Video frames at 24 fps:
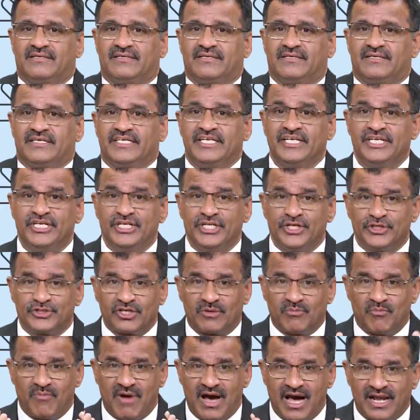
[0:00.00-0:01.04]
individual
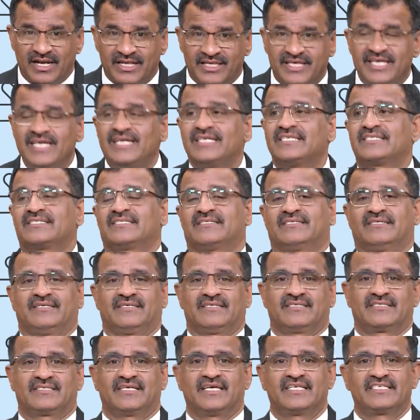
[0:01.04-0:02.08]
markings
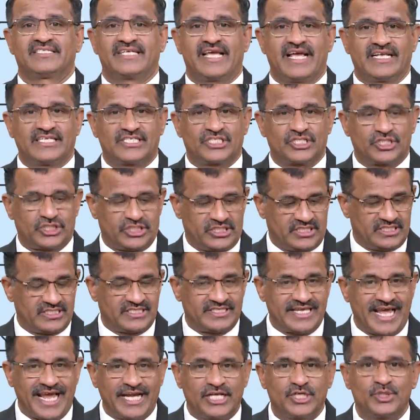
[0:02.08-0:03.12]
such as
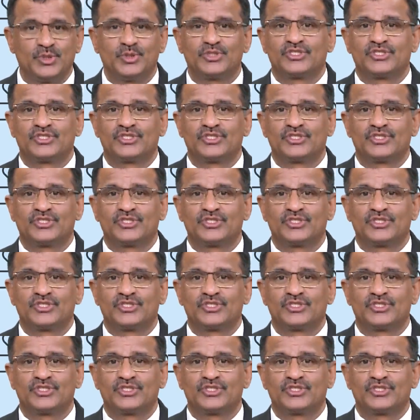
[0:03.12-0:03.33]
tattoos